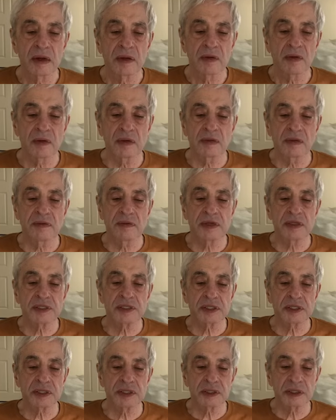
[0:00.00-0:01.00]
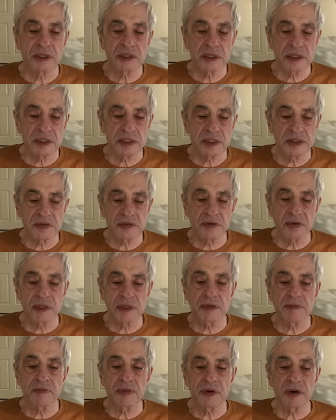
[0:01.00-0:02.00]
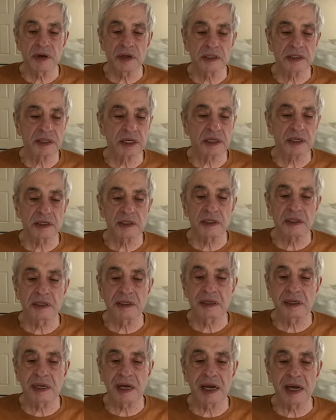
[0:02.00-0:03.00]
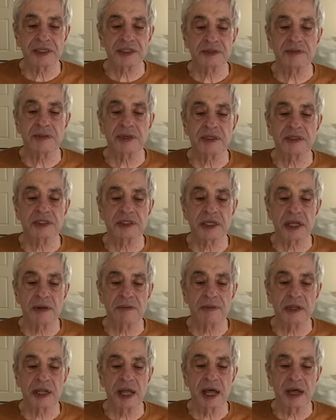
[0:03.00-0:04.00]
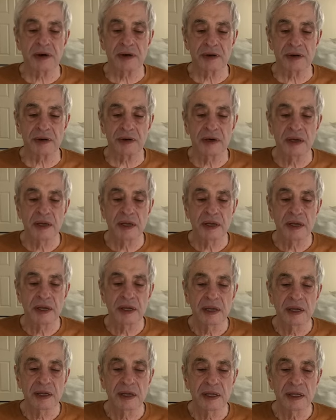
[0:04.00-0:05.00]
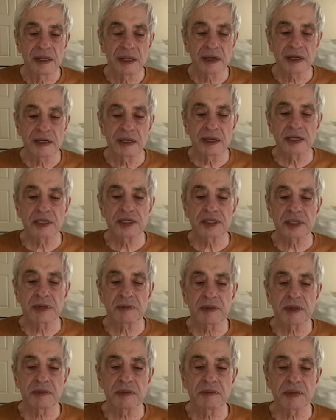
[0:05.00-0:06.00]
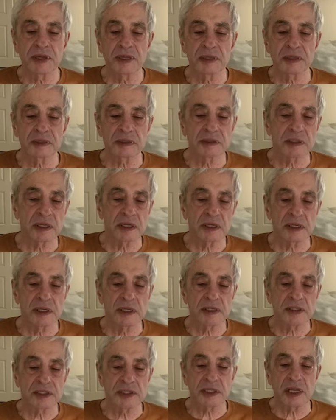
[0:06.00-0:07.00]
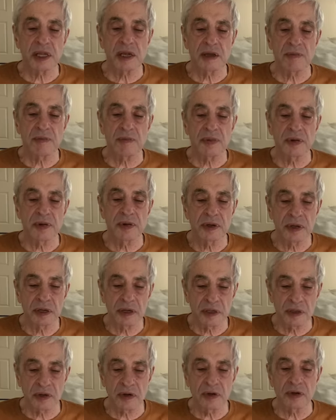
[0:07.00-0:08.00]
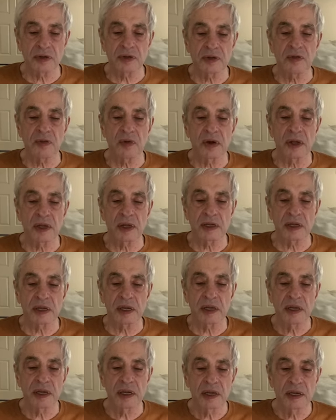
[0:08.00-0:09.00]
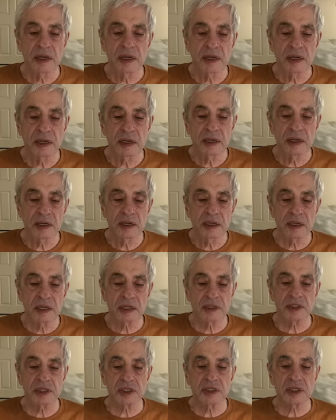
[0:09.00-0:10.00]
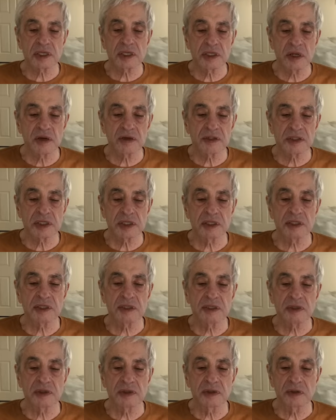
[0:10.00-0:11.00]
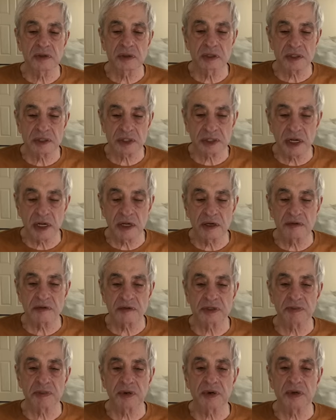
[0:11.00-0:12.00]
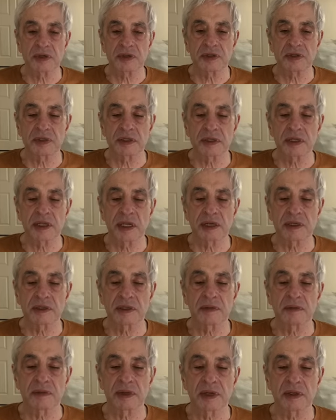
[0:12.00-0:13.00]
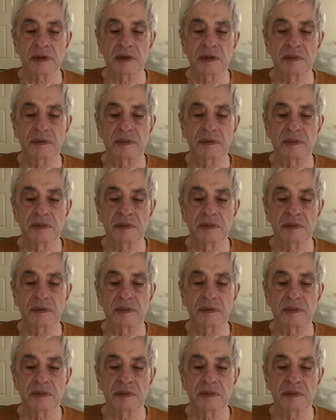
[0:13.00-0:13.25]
All of this is really part, it's like a cosmic step ladder that needs to be built, and each step along the way gets us closer to a state of spiritual enlightenment.